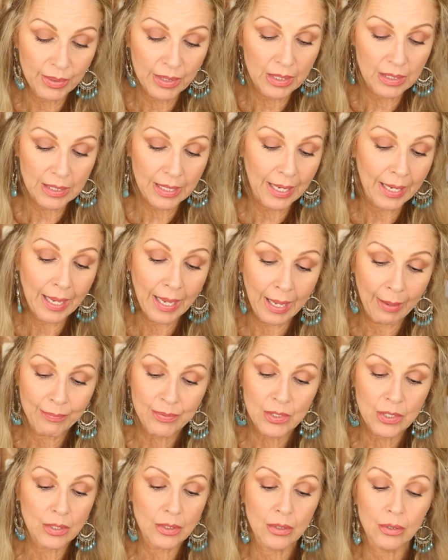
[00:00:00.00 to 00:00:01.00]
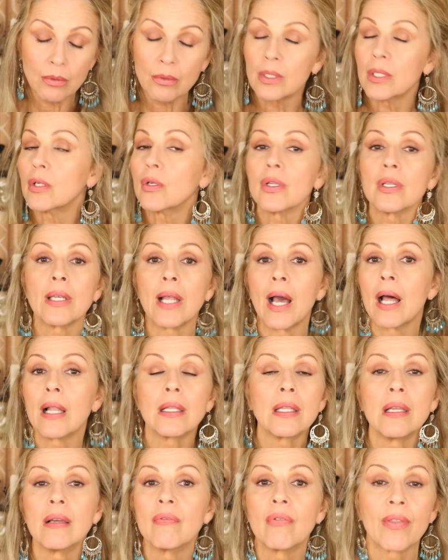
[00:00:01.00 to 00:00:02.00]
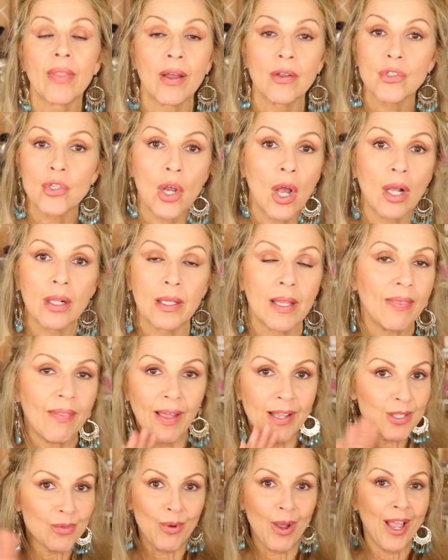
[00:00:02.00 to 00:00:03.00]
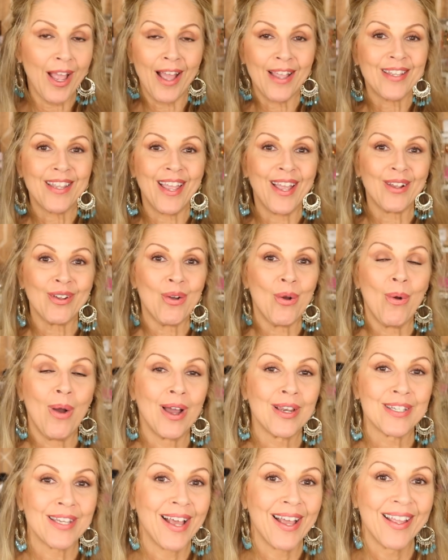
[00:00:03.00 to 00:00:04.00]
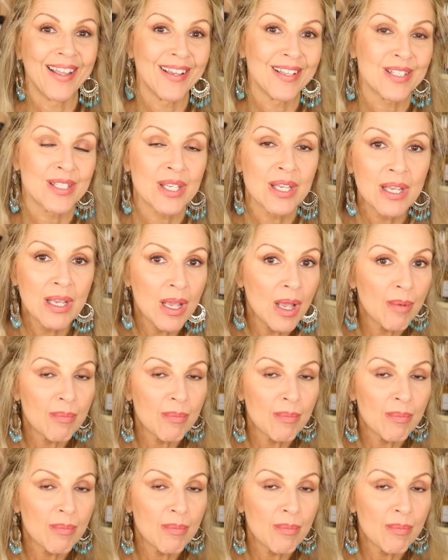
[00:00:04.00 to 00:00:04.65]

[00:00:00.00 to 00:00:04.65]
because I absolutely could not live without chocolate, and that's why I can't go on diets,